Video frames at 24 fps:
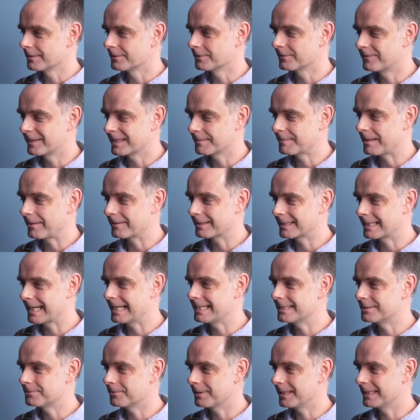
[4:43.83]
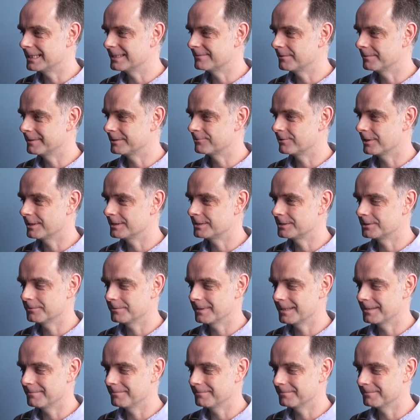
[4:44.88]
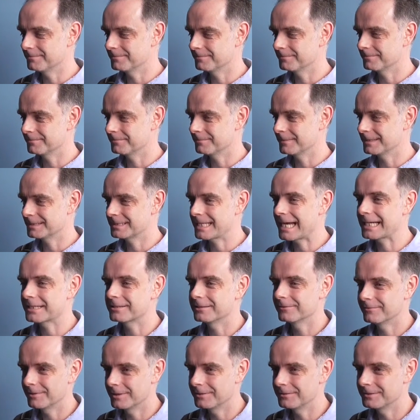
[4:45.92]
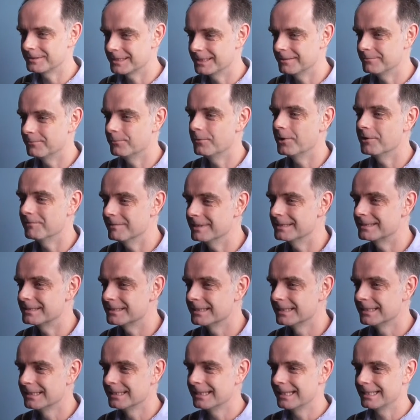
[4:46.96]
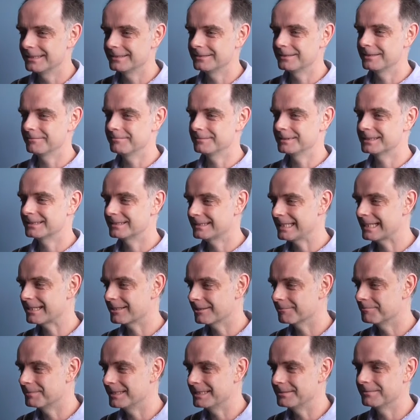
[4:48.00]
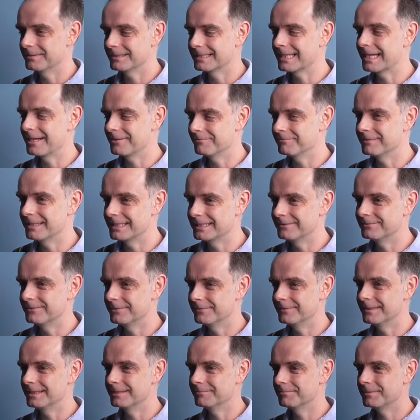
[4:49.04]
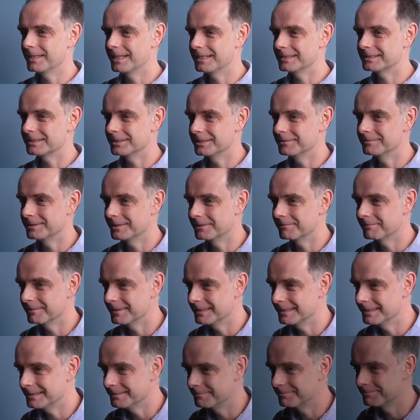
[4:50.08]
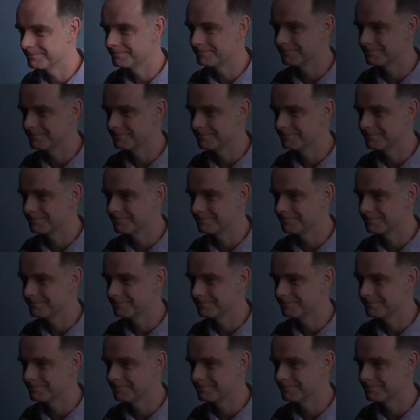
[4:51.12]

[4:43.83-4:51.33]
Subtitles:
good thing about Gateway is that we try to tackle those worries and settle people down ready for the part-time degree.